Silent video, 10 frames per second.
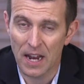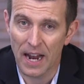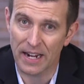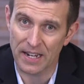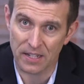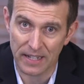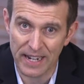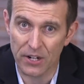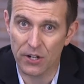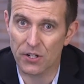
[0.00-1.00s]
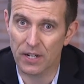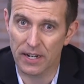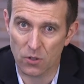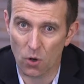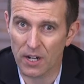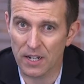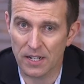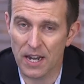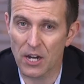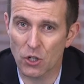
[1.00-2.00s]
And as leaders and as
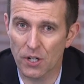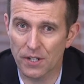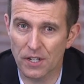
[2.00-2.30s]
organizations,